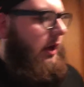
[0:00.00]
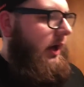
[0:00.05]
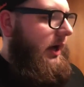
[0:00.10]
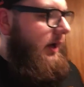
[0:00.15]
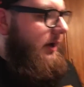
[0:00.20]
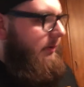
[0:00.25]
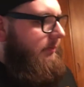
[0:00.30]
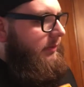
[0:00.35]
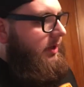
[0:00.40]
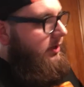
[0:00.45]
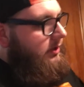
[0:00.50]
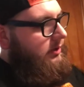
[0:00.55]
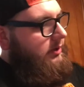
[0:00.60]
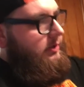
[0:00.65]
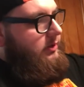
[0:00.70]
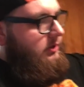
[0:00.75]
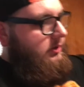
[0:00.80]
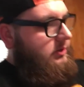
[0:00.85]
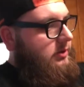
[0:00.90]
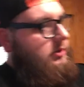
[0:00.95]
So
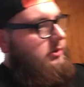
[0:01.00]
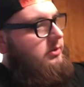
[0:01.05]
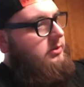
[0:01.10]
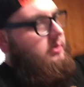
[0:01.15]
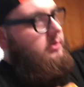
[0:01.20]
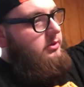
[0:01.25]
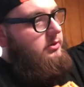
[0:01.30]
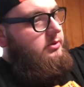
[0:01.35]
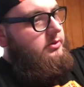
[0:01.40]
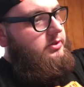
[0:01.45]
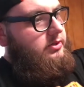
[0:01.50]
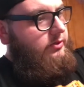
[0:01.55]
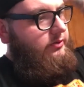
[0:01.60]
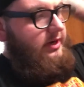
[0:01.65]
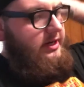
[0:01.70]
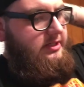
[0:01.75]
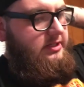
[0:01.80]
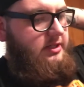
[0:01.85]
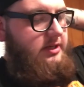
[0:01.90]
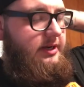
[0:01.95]
the
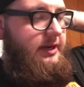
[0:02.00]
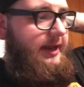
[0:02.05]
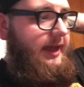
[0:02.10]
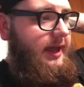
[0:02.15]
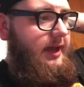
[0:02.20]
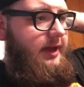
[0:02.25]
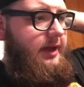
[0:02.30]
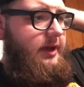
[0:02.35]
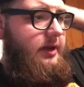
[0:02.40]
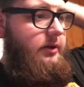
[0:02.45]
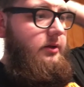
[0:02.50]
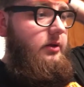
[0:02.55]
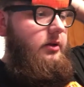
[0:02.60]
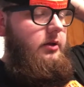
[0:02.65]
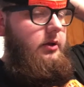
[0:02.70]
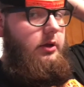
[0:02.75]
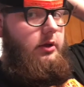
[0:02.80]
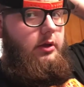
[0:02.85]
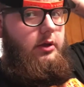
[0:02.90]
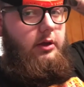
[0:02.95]
rest of the day,
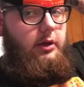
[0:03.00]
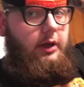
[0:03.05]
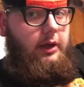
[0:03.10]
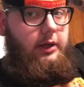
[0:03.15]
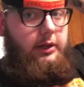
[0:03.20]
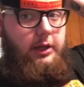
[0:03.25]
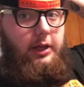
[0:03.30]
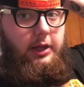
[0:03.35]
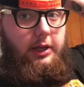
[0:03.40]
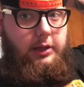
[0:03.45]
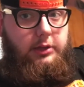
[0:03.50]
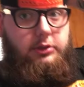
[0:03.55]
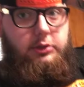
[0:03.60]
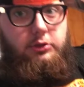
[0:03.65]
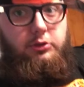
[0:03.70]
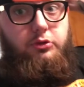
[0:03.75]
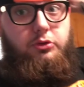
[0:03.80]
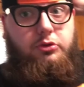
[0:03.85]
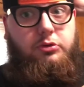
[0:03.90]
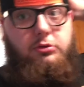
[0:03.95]
I got
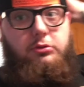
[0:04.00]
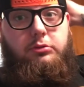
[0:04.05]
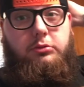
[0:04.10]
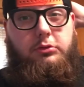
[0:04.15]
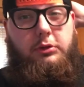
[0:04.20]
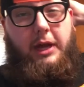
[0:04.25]
to